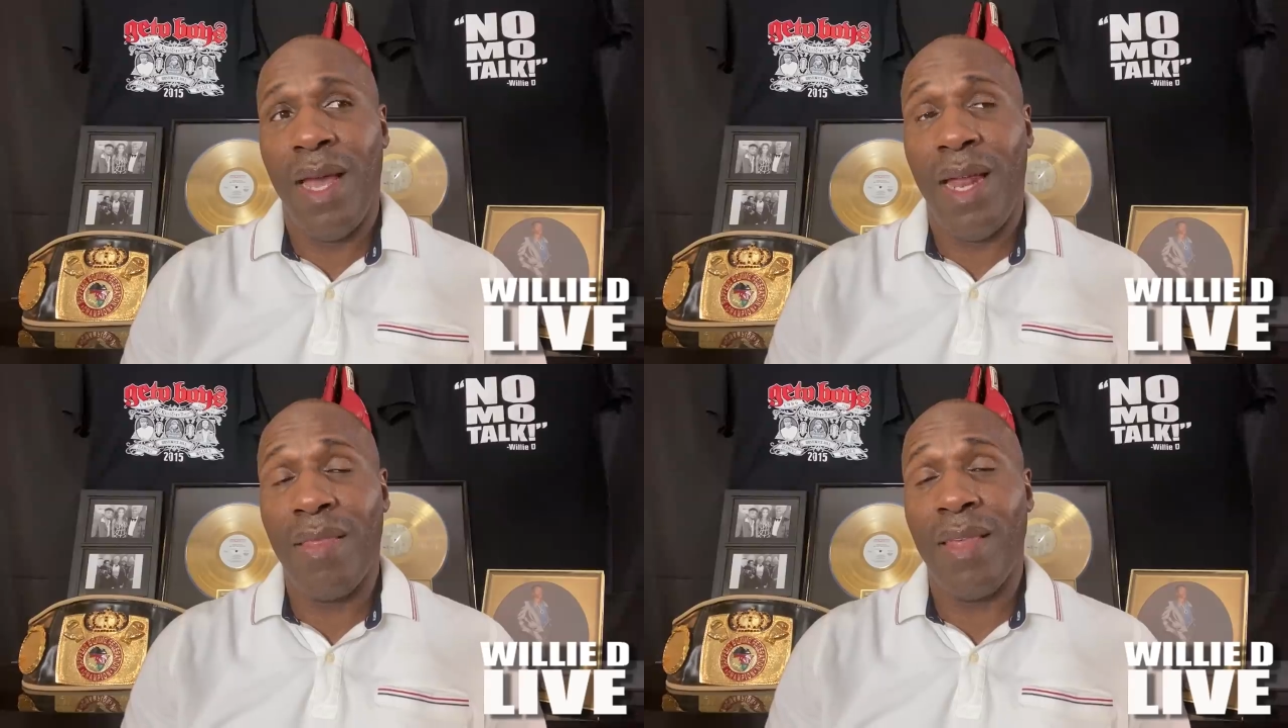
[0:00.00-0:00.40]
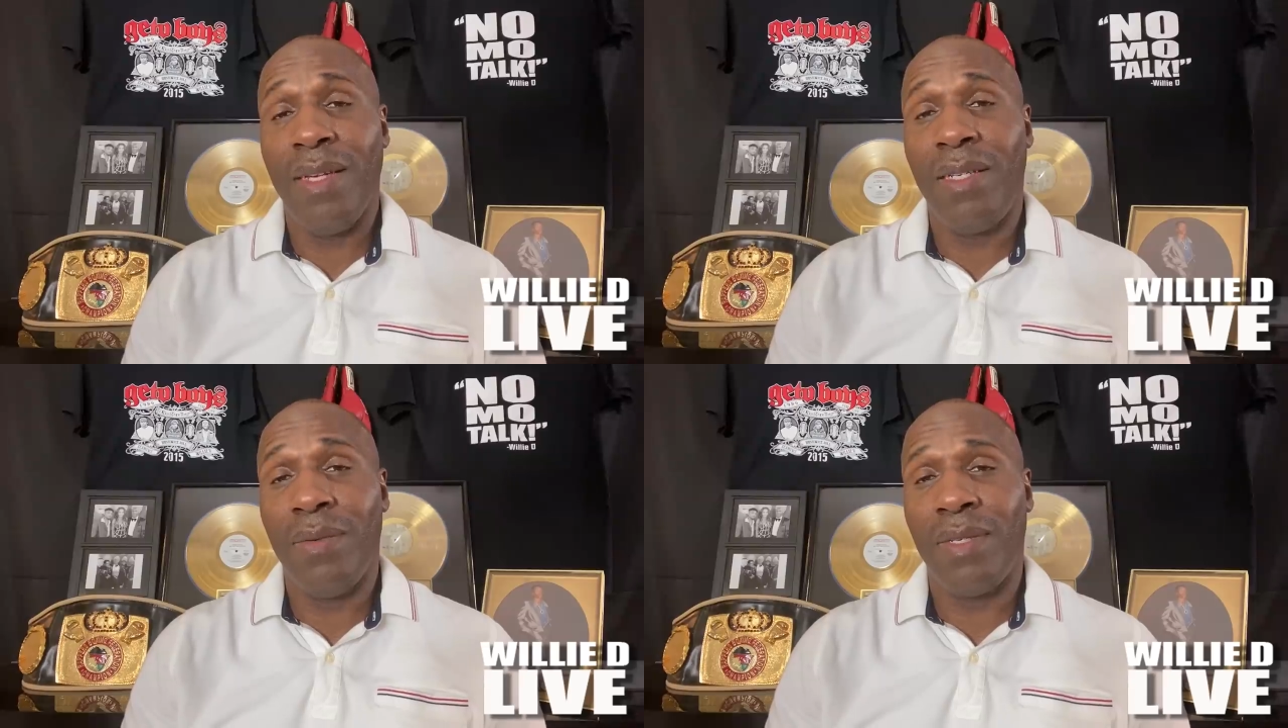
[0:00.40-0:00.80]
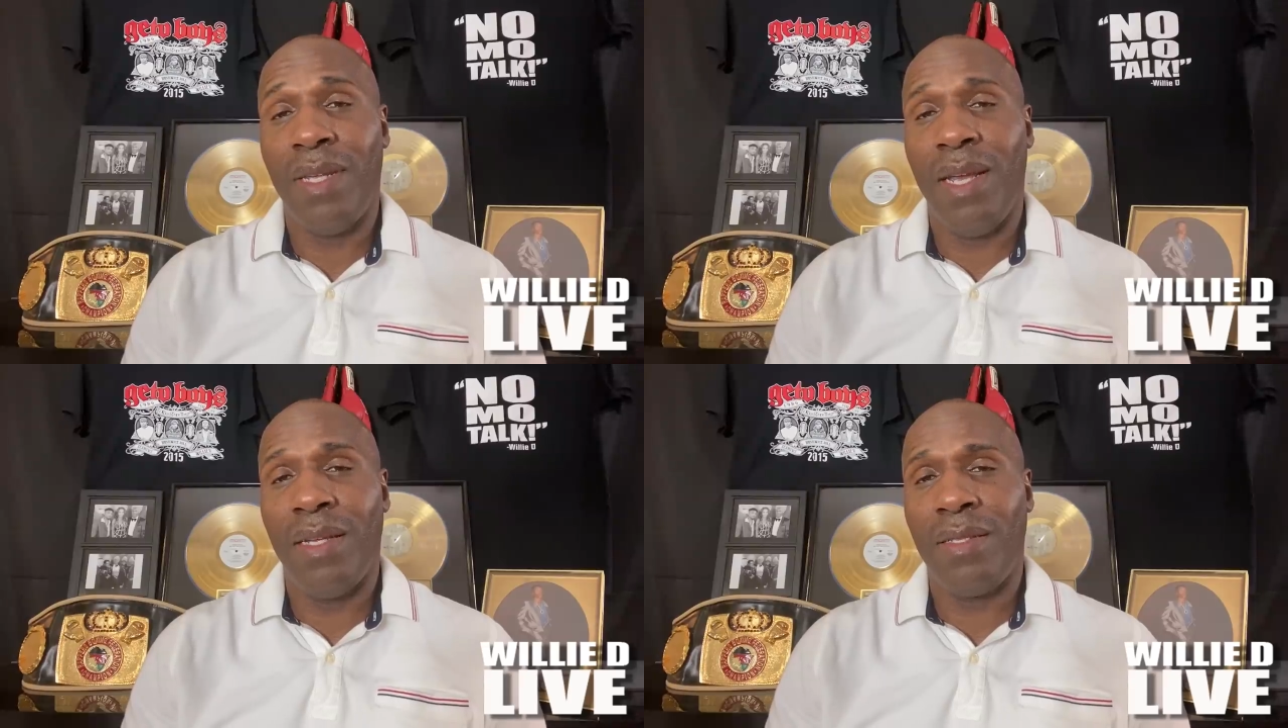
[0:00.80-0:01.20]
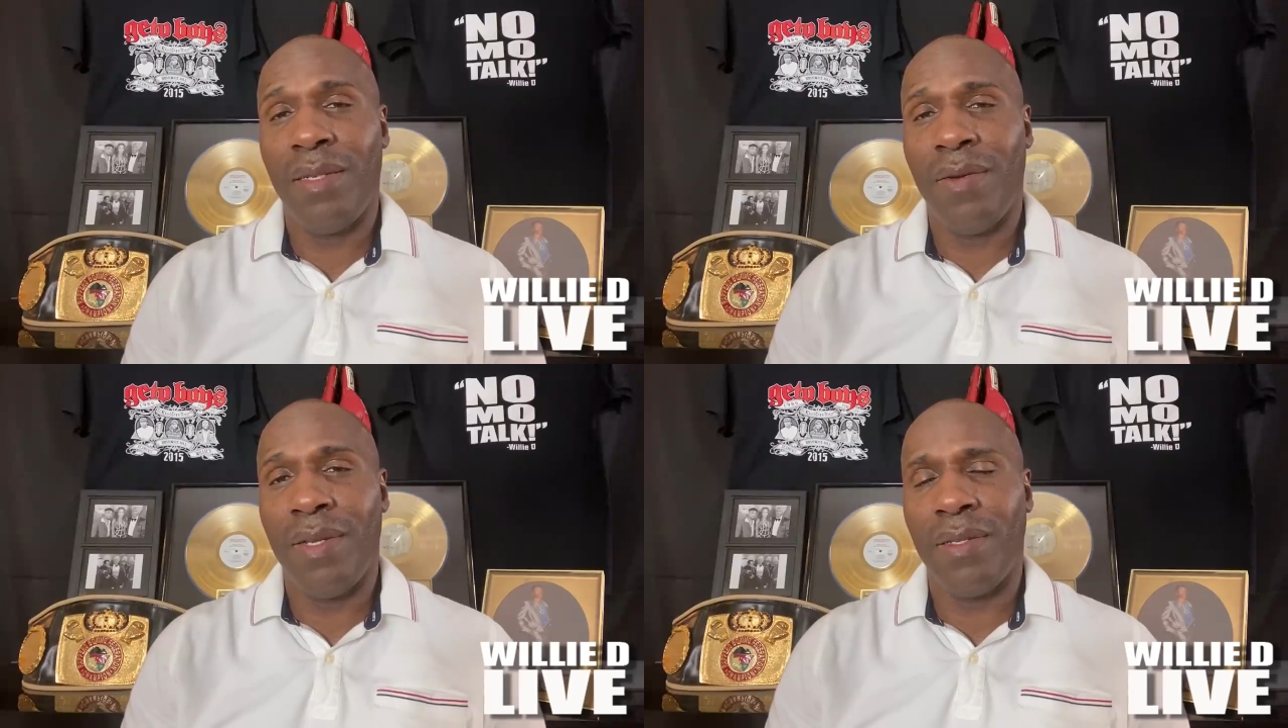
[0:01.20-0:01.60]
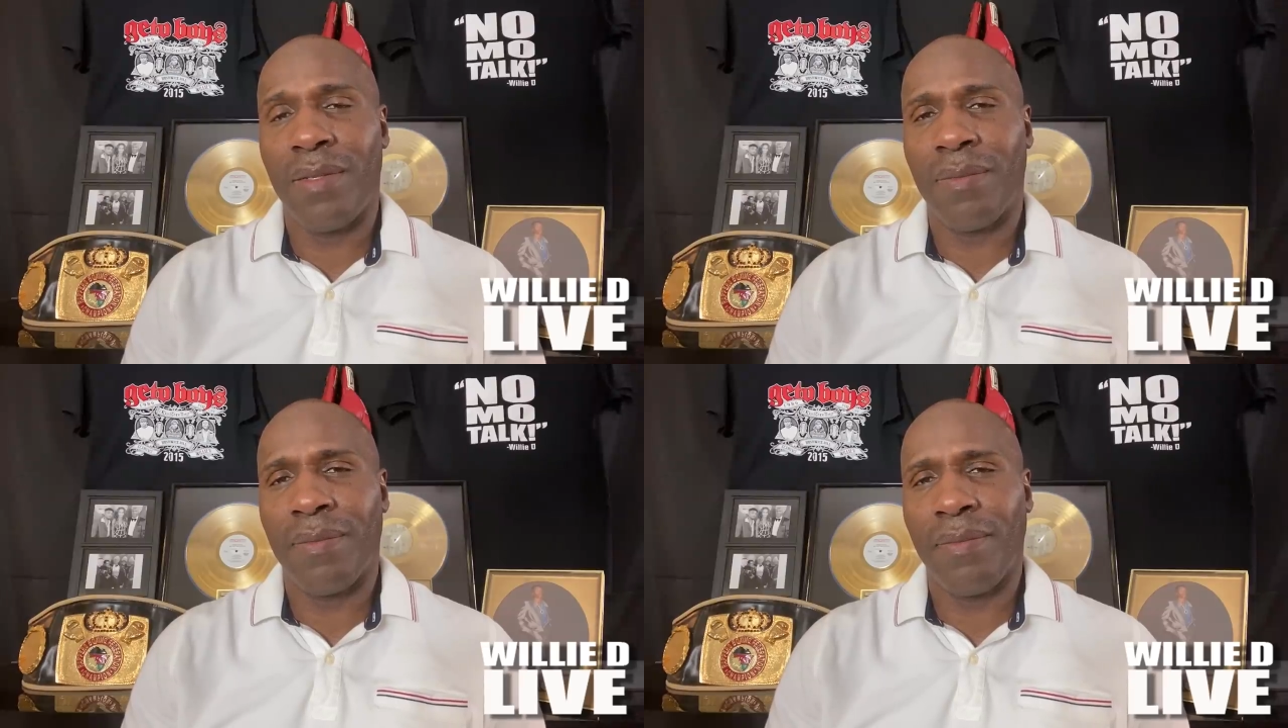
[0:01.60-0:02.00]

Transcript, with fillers: And I think she was dead serious.